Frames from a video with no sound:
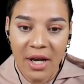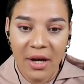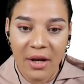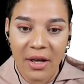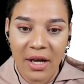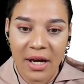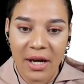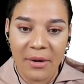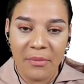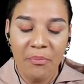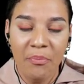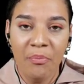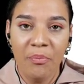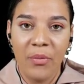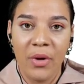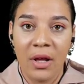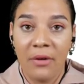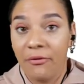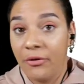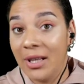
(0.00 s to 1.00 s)
um,
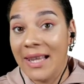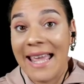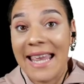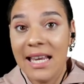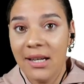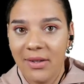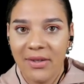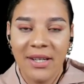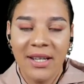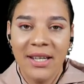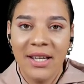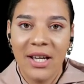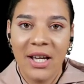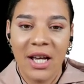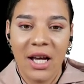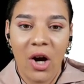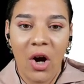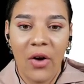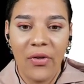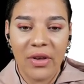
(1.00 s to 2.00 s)
of light
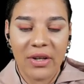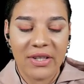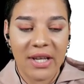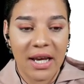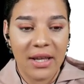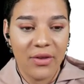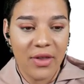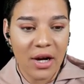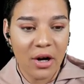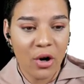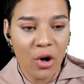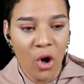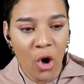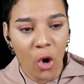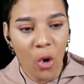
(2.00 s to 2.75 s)
uh, on the side there.